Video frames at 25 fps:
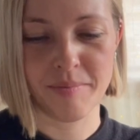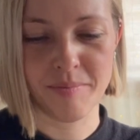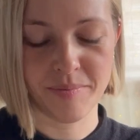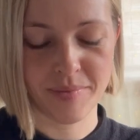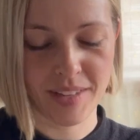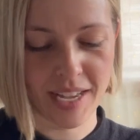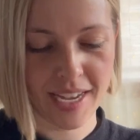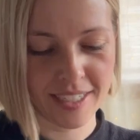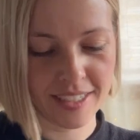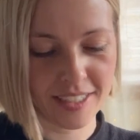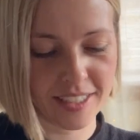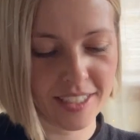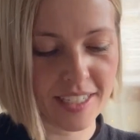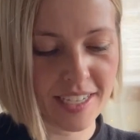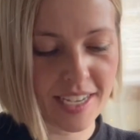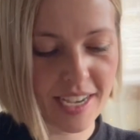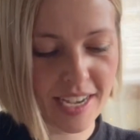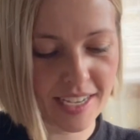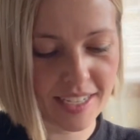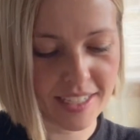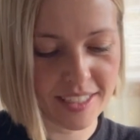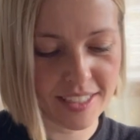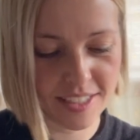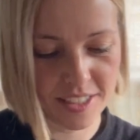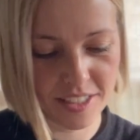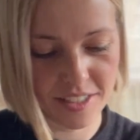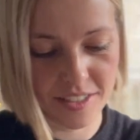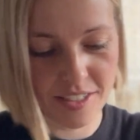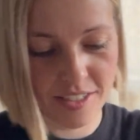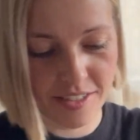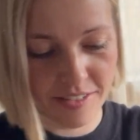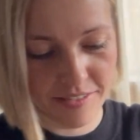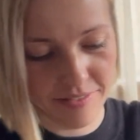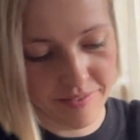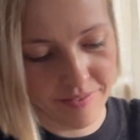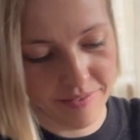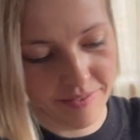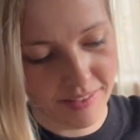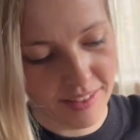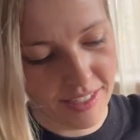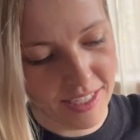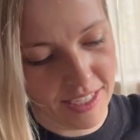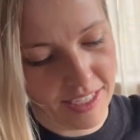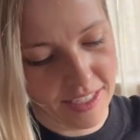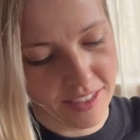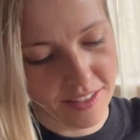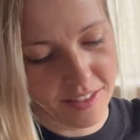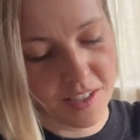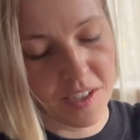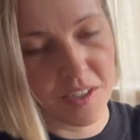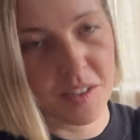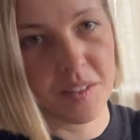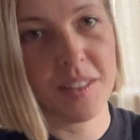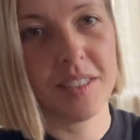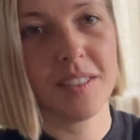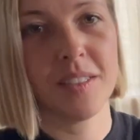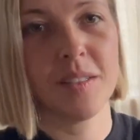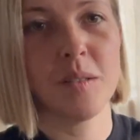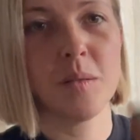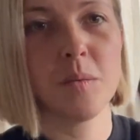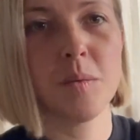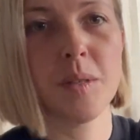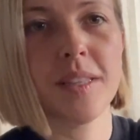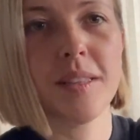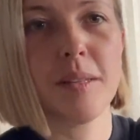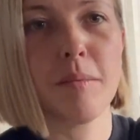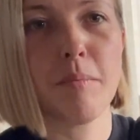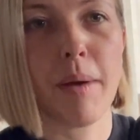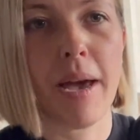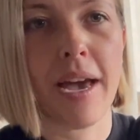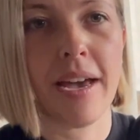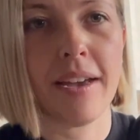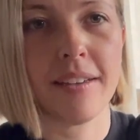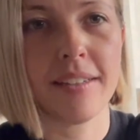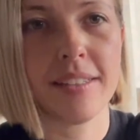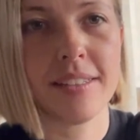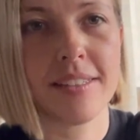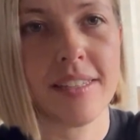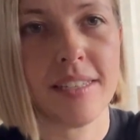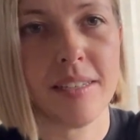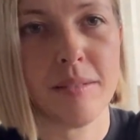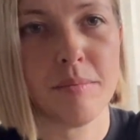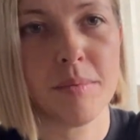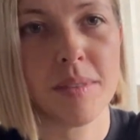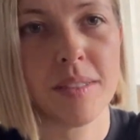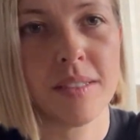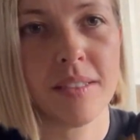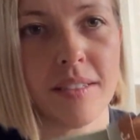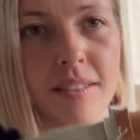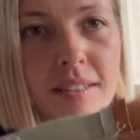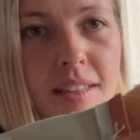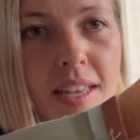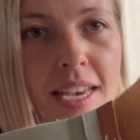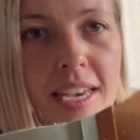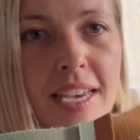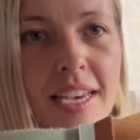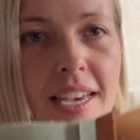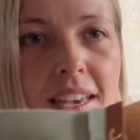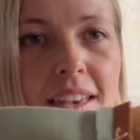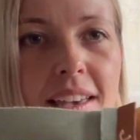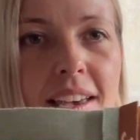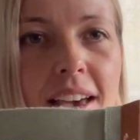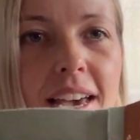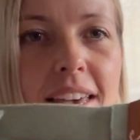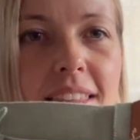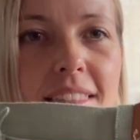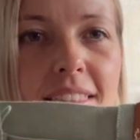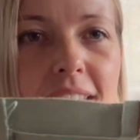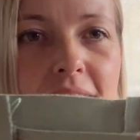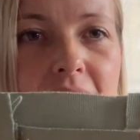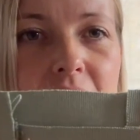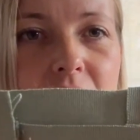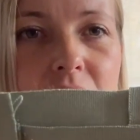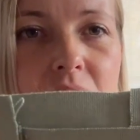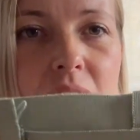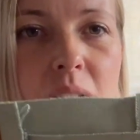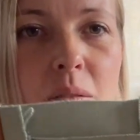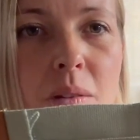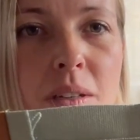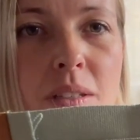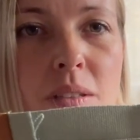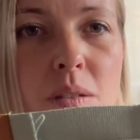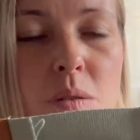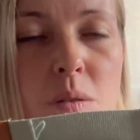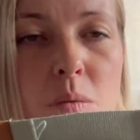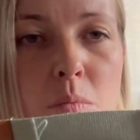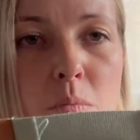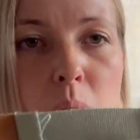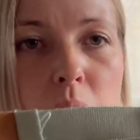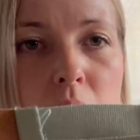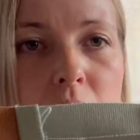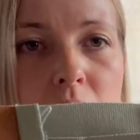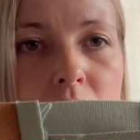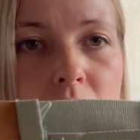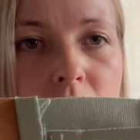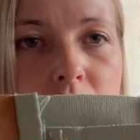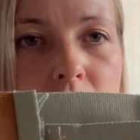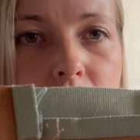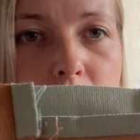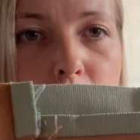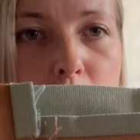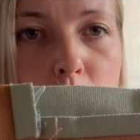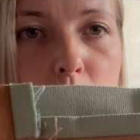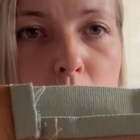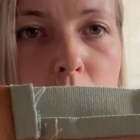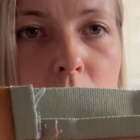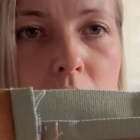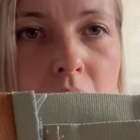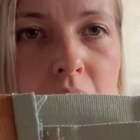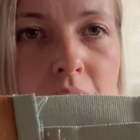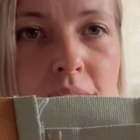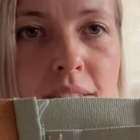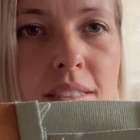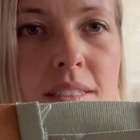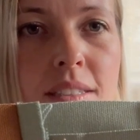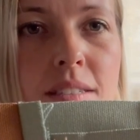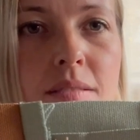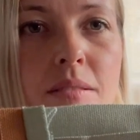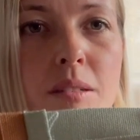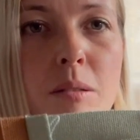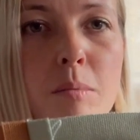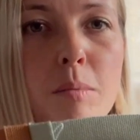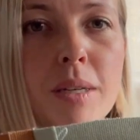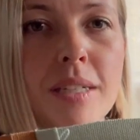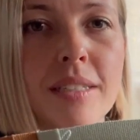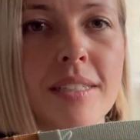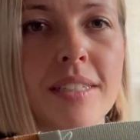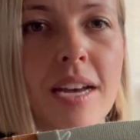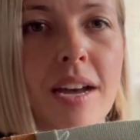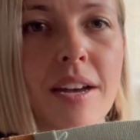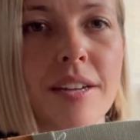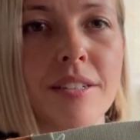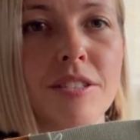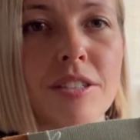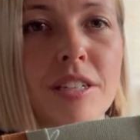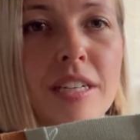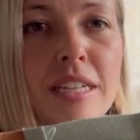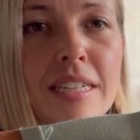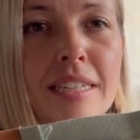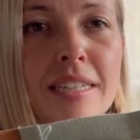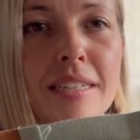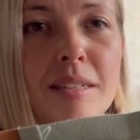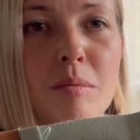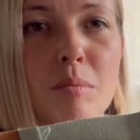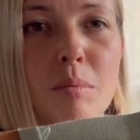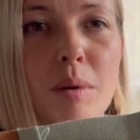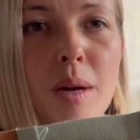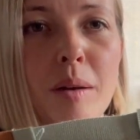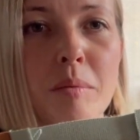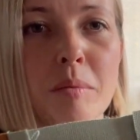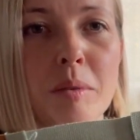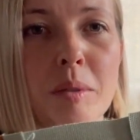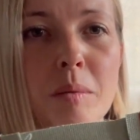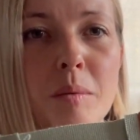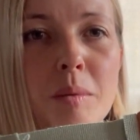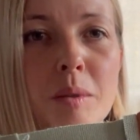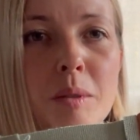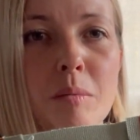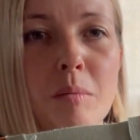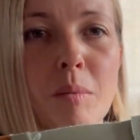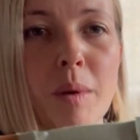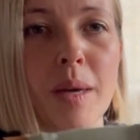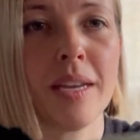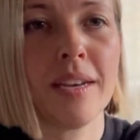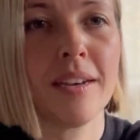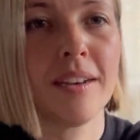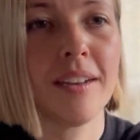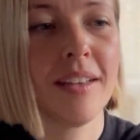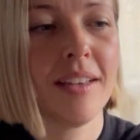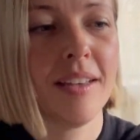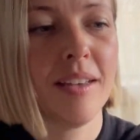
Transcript: actually I can show you. So this is what the back seams look like. I think if I went smaller, they honestly would have been touching and it probably would have been